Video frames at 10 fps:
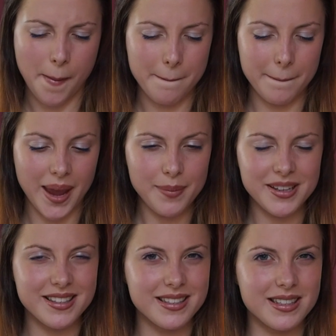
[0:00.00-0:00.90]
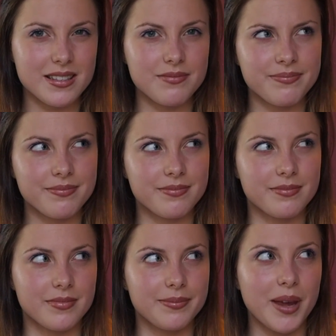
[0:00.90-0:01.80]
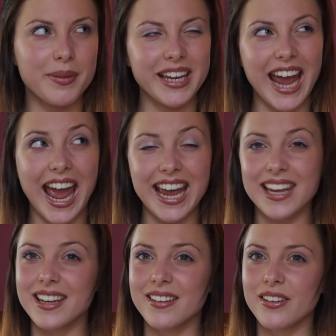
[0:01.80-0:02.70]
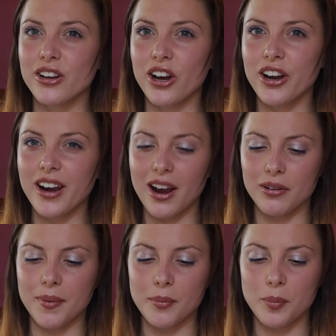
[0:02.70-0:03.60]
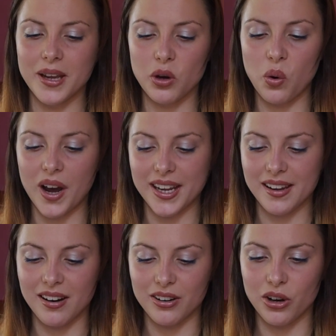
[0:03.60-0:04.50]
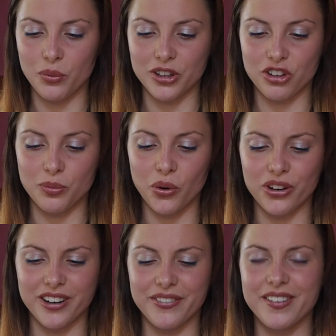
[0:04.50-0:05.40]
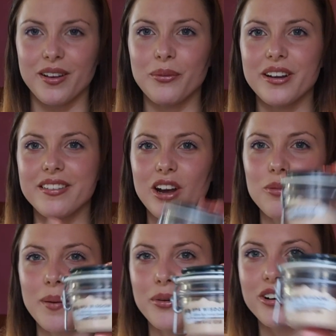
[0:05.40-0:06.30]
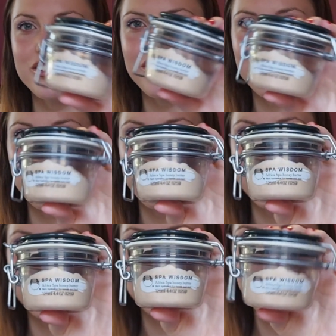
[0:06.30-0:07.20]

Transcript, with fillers: maybe like 8 years ago. I remember being quite young when she bought it. For some reason I remember it just from this